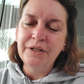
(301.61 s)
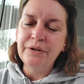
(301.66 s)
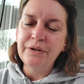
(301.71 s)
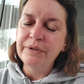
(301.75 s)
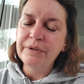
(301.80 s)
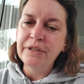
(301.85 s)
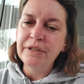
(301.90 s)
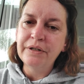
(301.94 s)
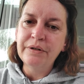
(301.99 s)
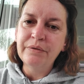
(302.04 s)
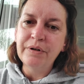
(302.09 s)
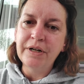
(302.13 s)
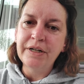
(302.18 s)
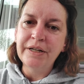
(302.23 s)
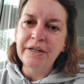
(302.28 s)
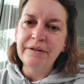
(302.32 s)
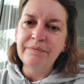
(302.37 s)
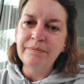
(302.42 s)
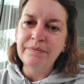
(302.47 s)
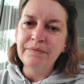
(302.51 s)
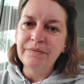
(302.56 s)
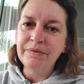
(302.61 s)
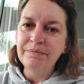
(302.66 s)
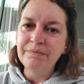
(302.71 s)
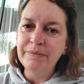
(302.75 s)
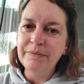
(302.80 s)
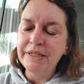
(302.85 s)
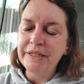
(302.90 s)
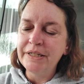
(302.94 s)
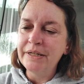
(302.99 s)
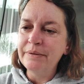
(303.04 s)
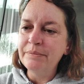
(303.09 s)
know what though?
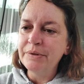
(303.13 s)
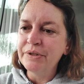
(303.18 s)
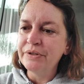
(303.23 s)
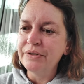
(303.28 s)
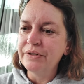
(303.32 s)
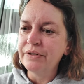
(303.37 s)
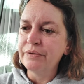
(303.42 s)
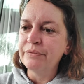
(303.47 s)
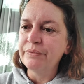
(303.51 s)
My numbers are